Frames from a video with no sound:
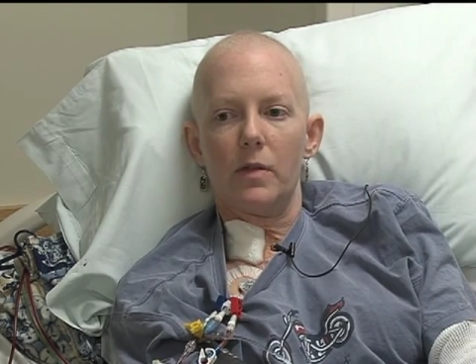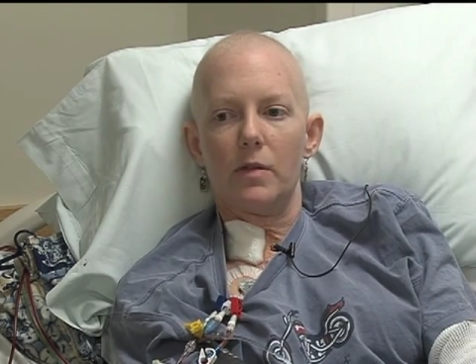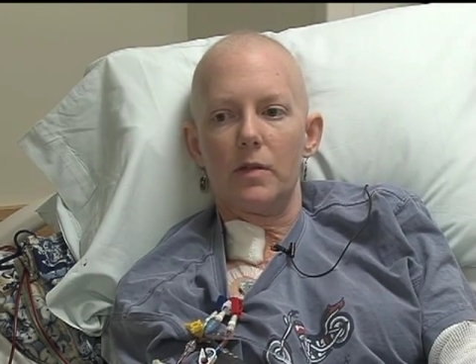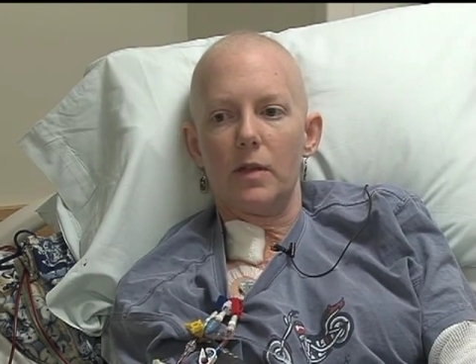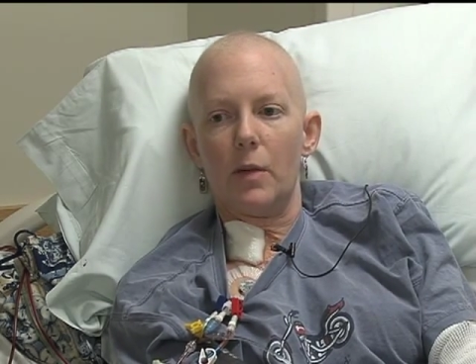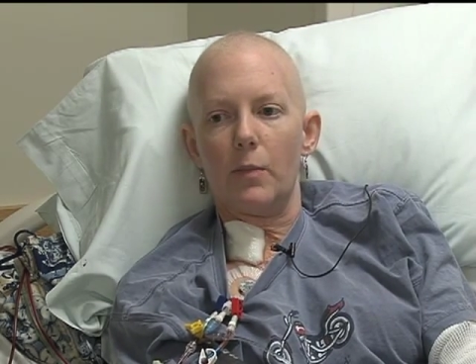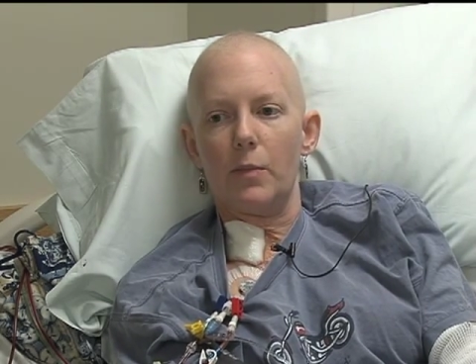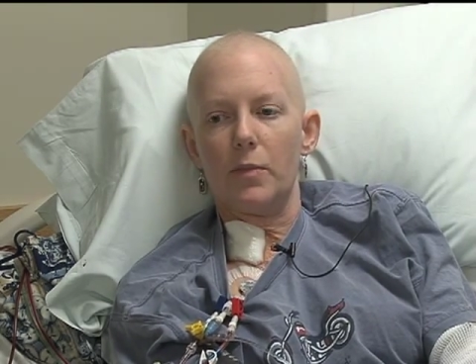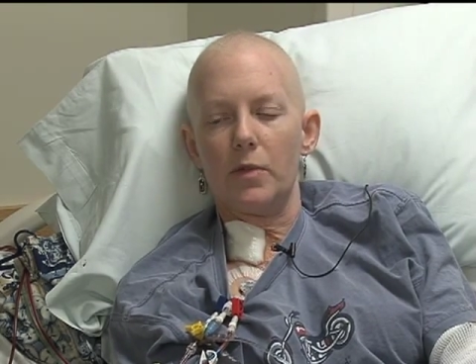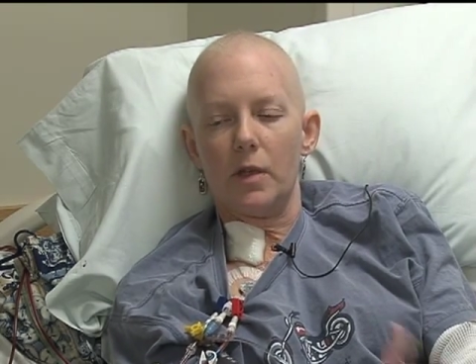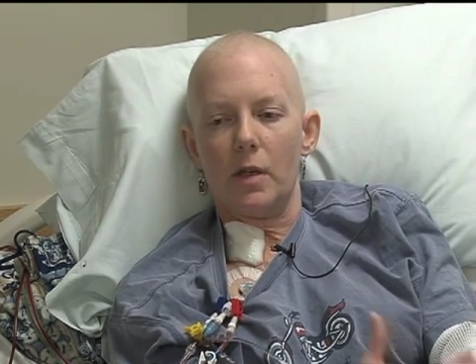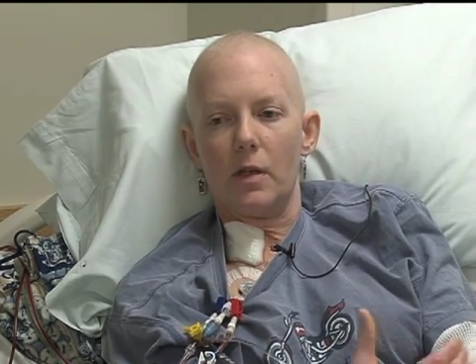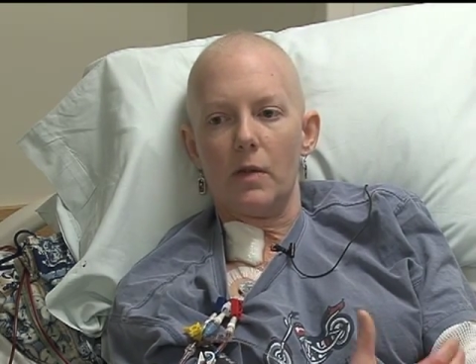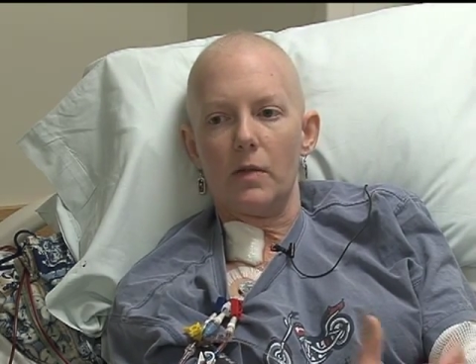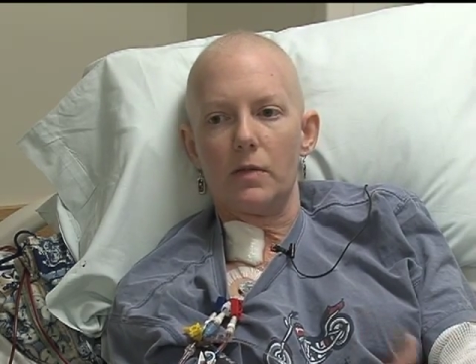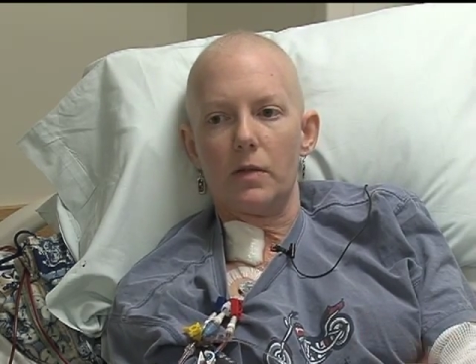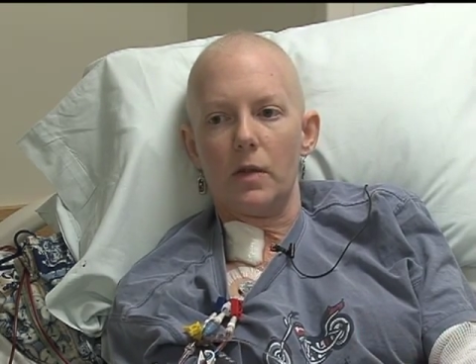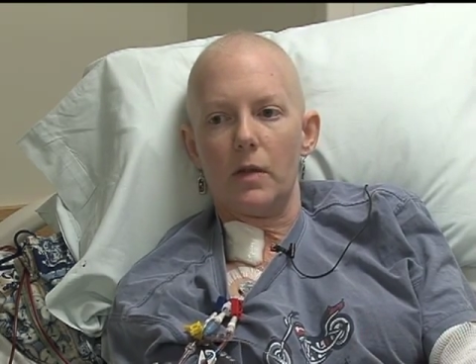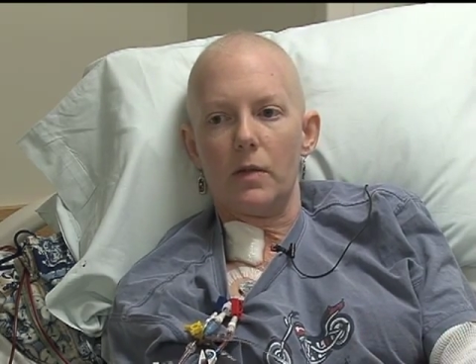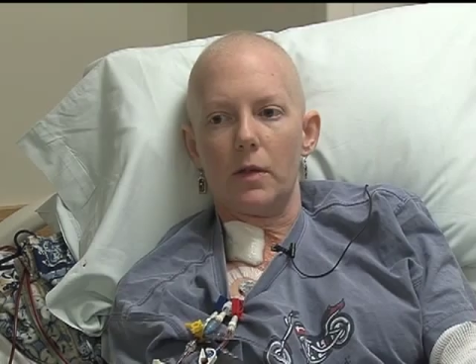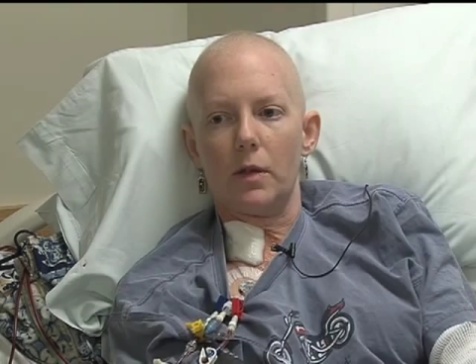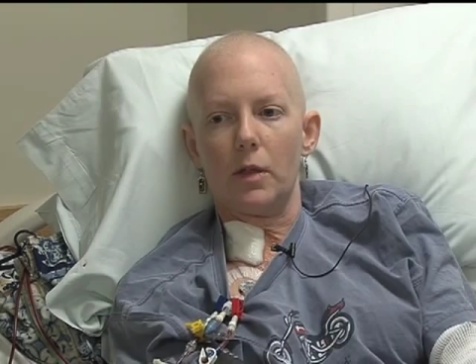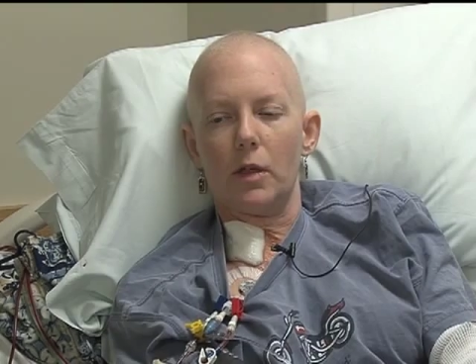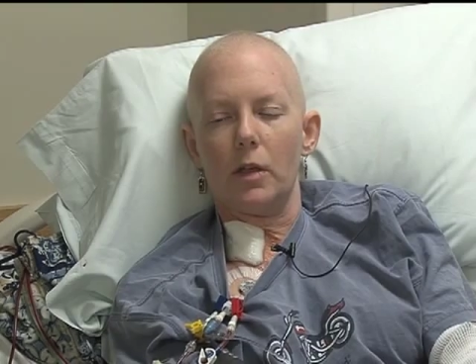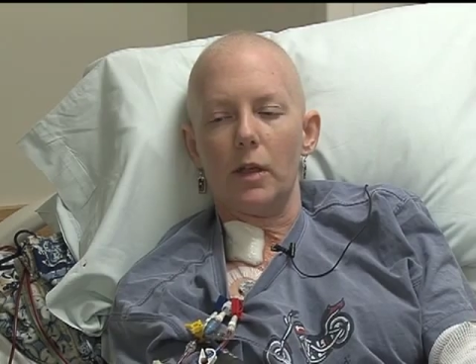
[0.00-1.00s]
the stem cells
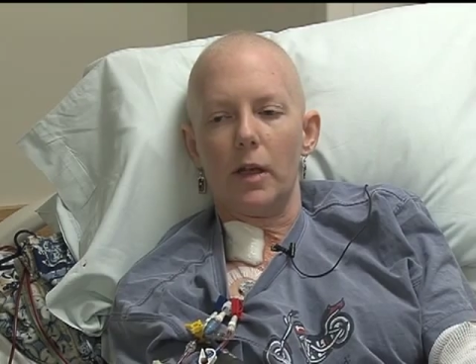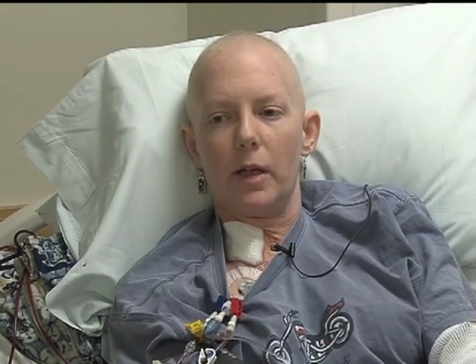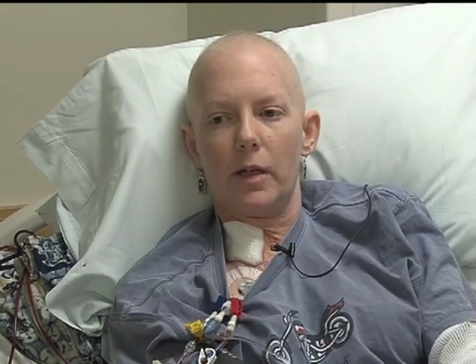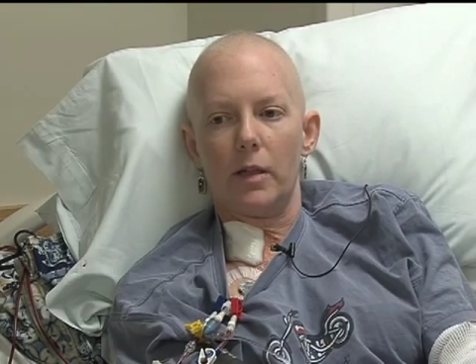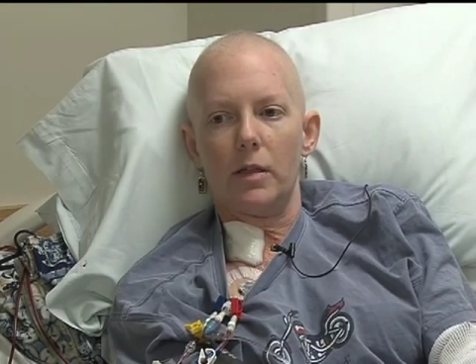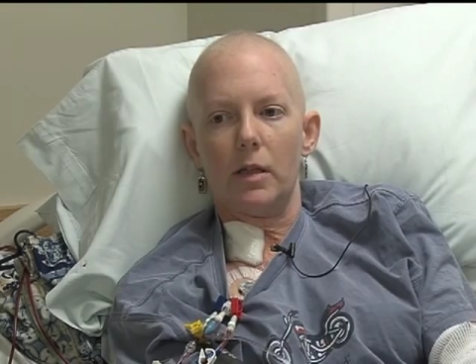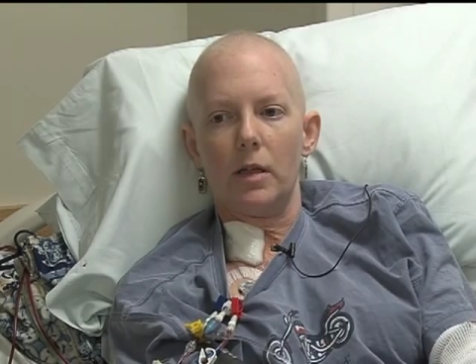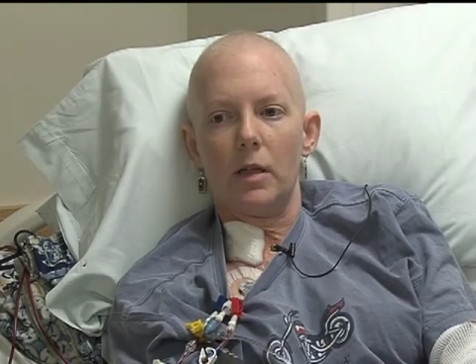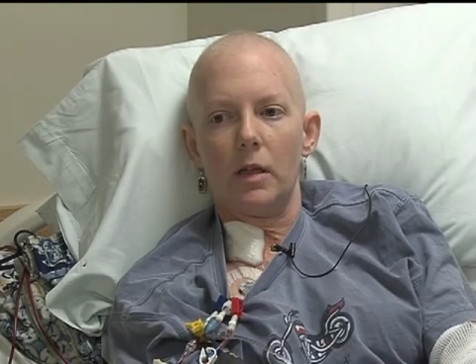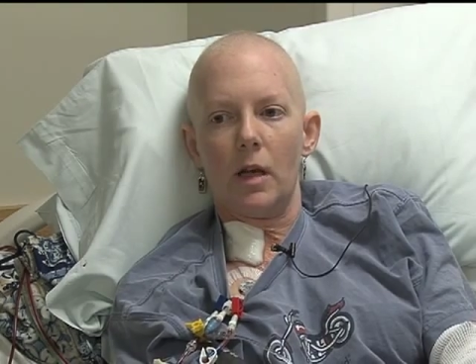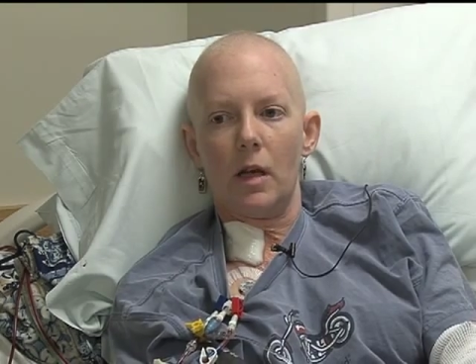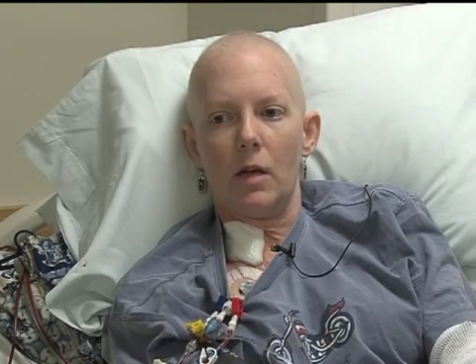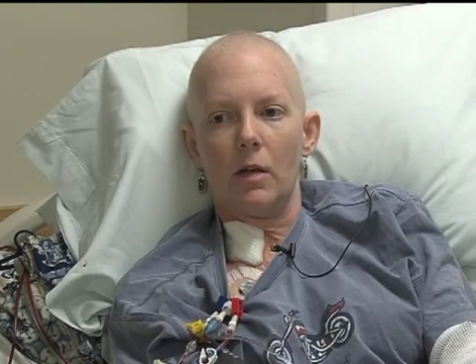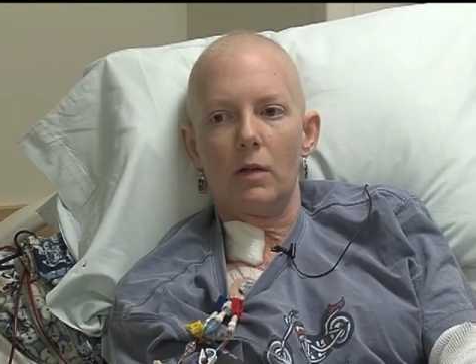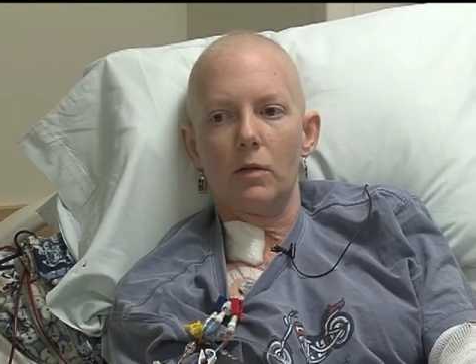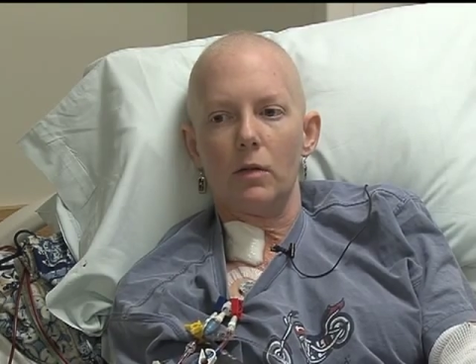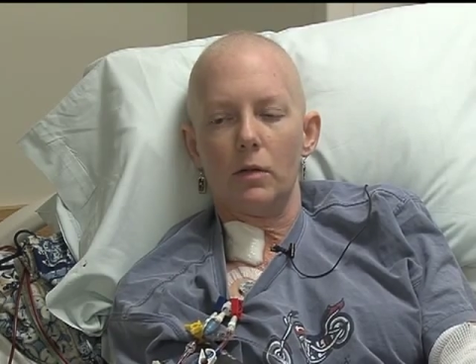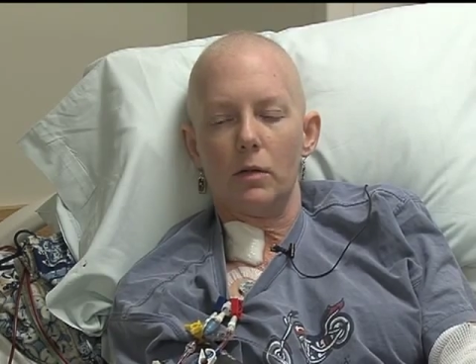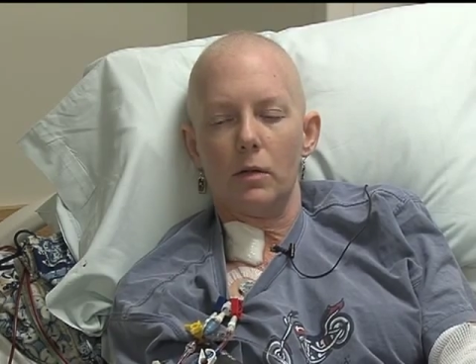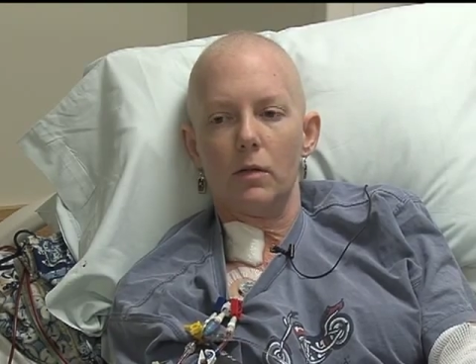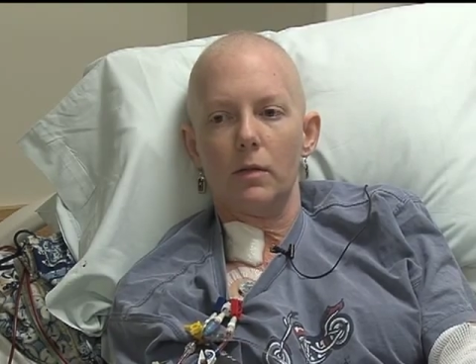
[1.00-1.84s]
that they're collecting now.